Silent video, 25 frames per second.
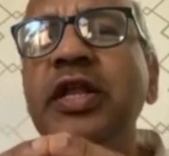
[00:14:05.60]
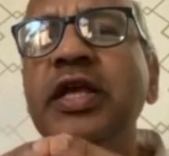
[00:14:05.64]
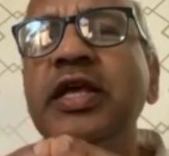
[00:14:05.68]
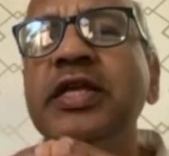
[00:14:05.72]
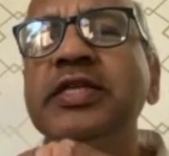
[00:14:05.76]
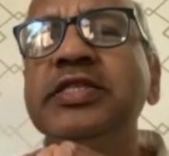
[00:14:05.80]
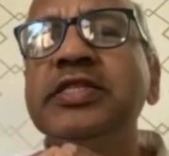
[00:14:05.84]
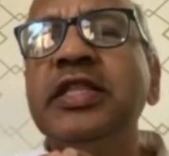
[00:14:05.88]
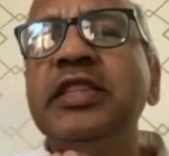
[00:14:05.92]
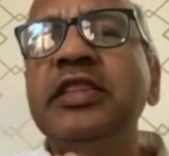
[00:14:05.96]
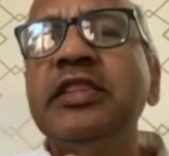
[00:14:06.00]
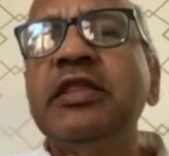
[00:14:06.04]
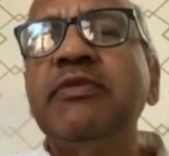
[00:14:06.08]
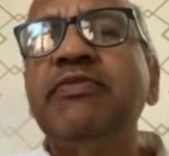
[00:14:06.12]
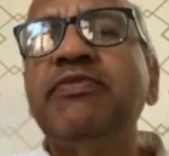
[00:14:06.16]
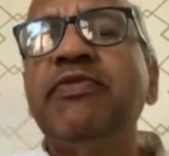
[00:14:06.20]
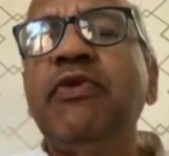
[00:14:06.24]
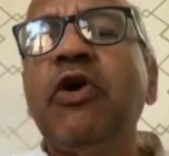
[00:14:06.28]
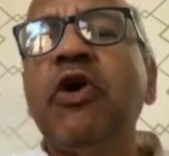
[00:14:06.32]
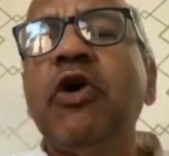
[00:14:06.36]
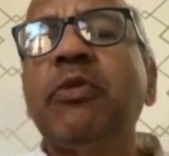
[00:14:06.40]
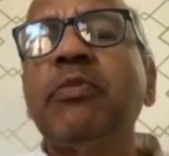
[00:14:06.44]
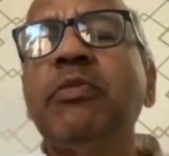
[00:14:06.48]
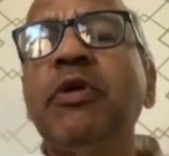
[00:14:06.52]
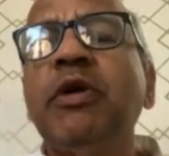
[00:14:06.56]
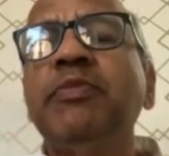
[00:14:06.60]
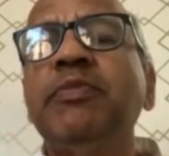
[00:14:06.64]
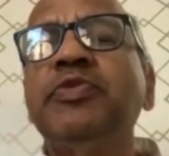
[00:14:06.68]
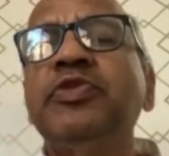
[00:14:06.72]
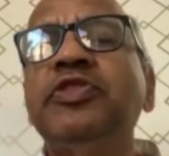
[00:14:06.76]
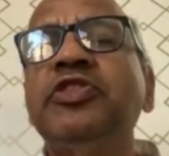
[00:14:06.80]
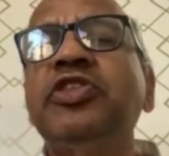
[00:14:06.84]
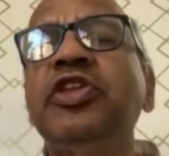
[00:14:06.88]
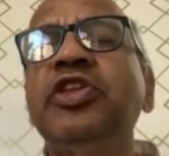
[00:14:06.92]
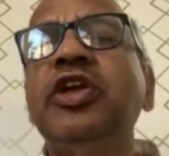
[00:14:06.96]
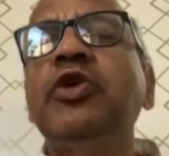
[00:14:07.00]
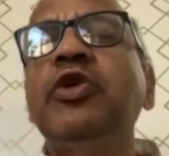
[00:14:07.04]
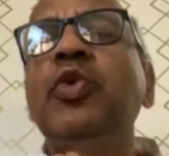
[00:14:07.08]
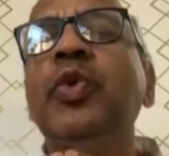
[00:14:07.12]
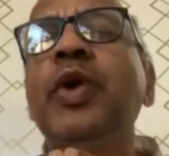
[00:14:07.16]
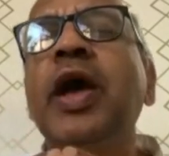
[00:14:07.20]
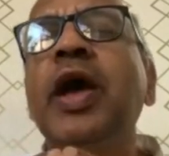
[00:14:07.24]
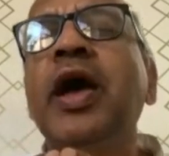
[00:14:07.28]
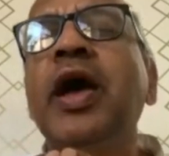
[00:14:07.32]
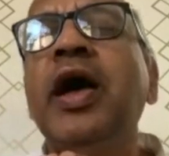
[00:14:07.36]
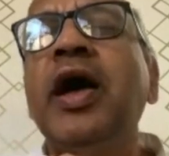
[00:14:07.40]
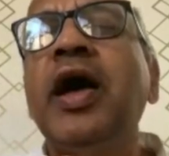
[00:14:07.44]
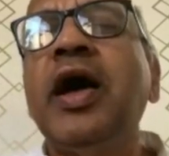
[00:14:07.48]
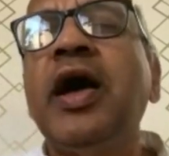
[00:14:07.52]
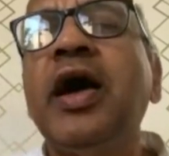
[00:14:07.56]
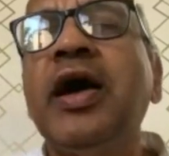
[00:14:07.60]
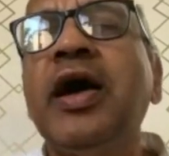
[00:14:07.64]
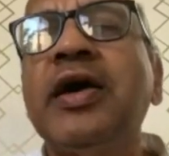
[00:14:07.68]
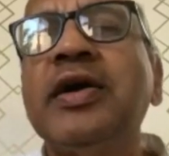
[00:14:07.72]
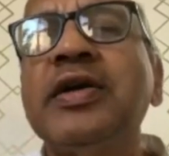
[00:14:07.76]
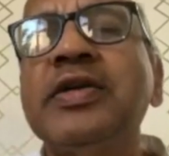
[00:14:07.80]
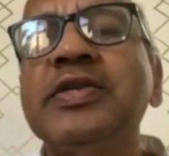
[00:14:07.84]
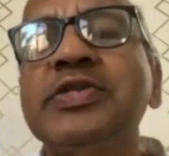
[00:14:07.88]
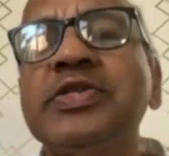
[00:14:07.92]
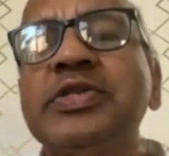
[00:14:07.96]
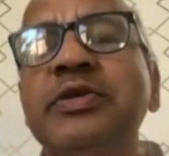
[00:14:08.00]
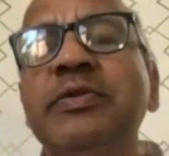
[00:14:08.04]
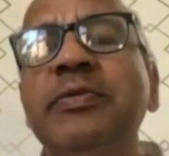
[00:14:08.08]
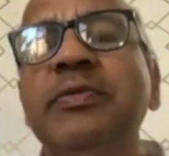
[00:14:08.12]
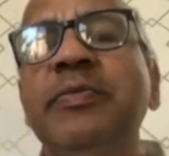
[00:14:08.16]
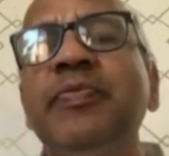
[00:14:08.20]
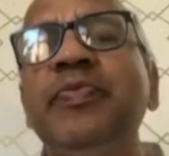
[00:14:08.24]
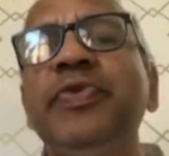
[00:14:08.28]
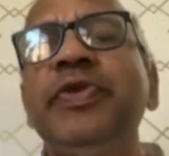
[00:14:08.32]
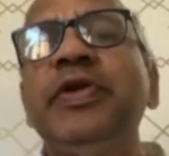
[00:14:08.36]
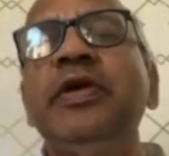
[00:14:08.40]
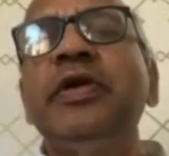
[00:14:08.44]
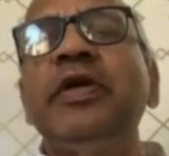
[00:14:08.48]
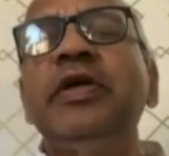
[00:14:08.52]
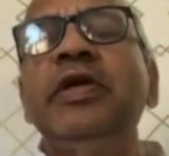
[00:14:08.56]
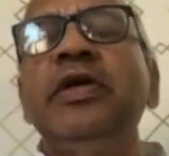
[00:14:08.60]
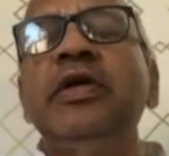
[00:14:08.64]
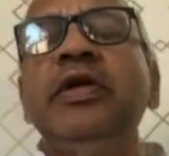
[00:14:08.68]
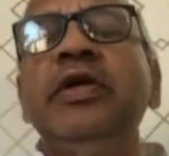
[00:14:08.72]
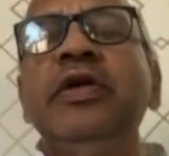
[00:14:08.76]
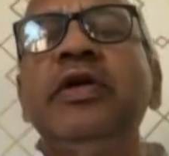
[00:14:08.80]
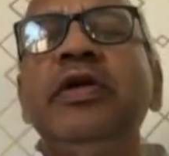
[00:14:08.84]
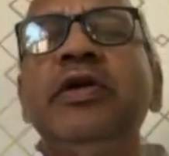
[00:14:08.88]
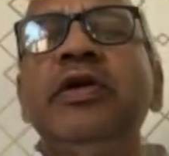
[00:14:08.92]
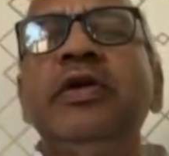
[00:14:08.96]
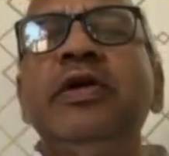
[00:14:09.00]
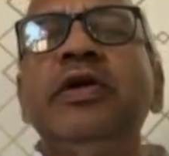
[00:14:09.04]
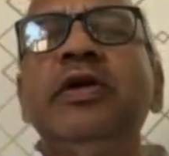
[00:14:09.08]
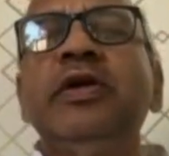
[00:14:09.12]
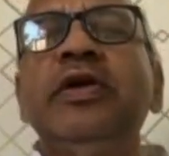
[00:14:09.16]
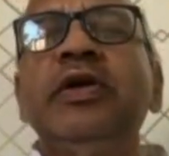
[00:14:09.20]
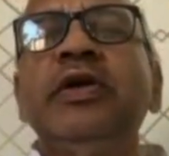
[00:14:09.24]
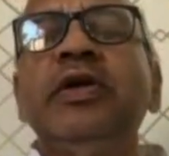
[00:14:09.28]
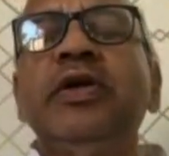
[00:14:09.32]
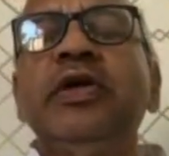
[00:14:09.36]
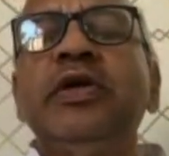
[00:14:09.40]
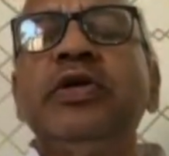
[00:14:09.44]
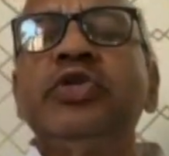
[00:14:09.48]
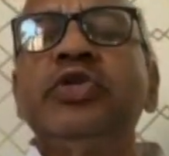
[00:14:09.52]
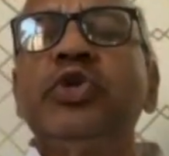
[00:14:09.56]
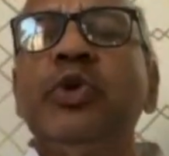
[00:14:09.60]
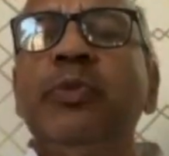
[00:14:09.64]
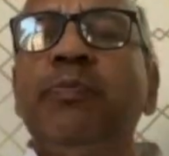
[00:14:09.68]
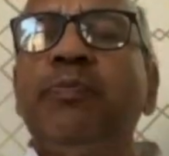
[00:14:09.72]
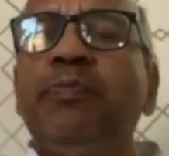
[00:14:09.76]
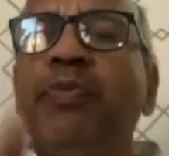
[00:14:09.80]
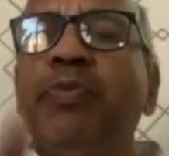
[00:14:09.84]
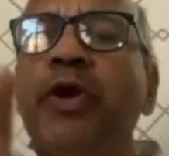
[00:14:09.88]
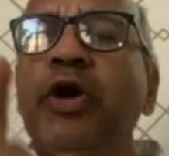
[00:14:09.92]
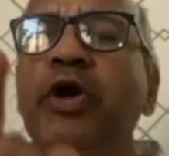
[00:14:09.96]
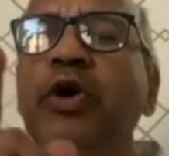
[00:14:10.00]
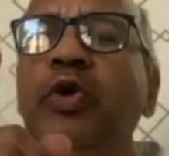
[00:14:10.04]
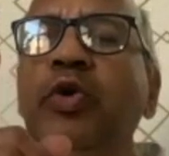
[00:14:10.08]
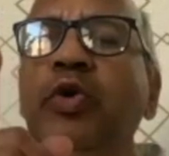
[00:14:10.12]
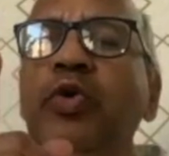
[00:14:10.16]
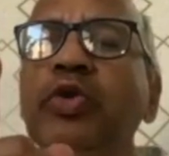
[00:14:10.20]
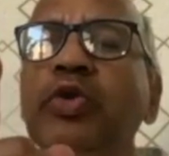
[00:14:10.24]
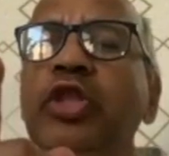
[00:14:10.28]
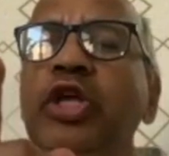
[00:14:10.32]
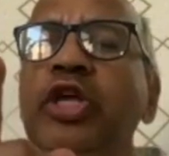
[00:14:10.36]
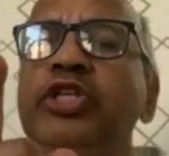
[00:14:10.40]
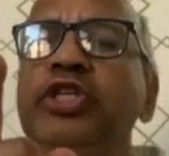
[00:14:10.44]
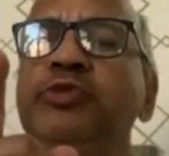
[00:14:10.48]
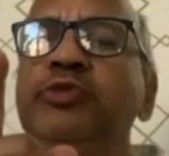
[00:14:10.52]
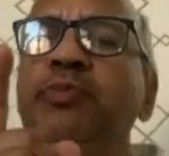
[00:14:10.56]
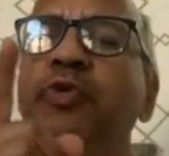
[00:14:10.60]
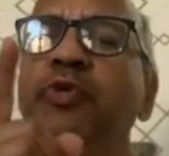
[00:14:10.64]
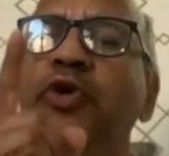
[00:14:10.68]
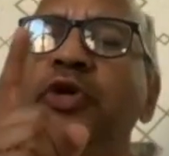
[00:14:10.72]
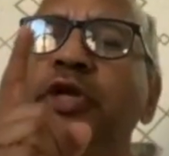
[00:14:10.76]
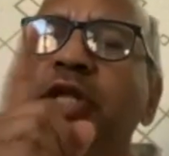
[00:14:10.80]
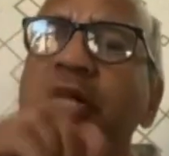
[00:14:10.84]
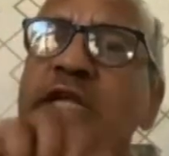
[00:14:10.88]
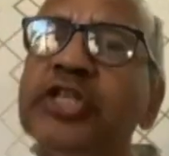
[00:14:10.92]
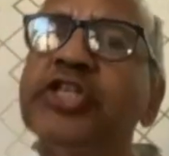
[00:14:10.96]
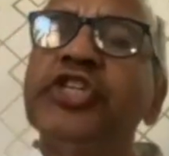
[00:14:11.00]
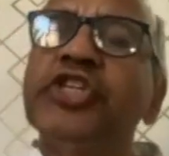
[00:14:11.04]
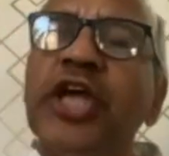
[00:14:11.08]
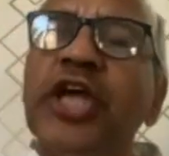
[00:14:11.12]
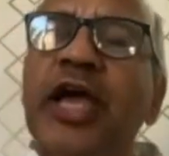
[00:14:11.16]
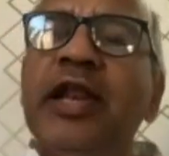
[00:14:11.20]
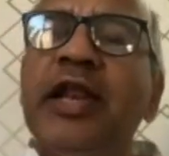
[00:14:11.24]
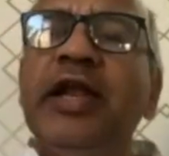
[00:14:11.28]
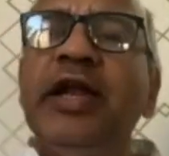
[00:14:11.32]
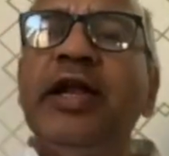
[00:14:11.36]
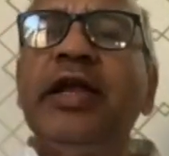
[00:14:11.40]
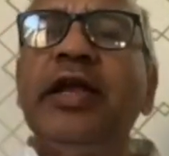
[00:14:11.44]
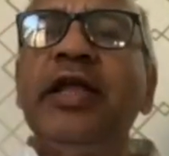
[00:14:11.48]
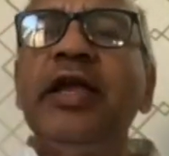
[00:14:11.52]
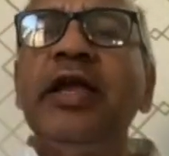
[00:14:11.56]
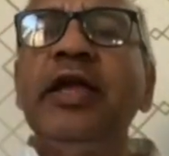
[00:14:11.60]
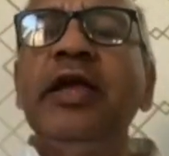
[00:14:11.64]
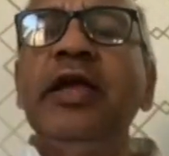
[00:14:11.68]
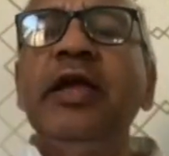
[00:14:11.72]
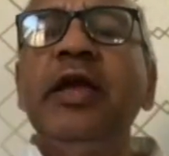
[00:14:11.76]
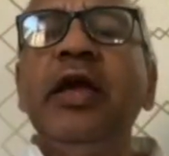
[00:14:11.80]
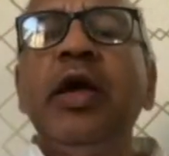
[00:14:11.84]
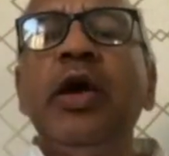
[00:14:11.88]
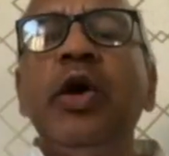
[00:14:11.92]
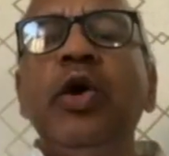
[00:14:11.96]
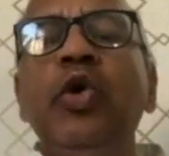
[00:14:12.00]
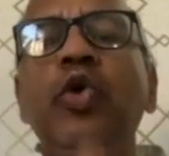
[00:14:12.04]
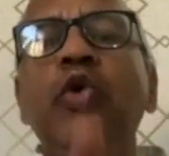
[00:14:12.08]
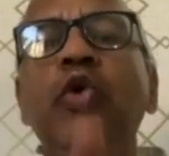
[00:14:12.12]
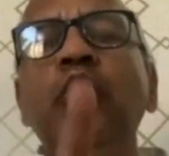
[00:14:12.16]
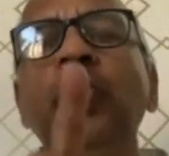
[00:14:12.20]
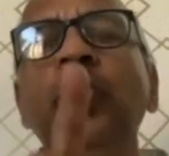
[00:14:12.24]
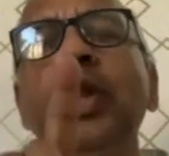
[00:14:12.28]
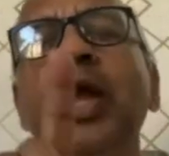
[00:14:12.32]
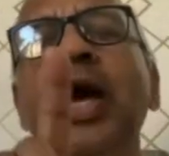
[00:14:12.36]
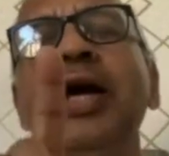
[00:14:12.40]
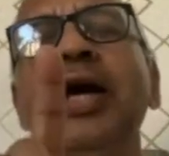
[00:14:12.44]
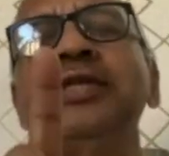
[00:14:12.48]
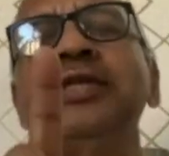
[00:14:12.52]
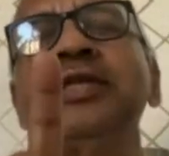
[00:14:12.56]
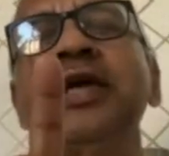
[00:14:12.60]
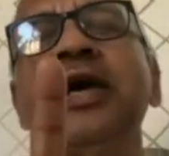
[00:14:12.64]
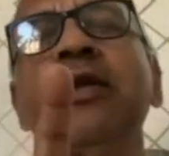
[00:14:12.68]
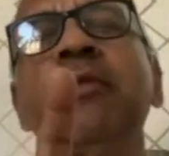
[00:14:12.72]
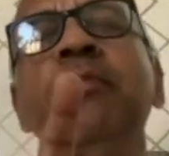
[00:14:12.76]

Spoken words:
is in the form of trigunas. So Prakriti's potentiality, gunas are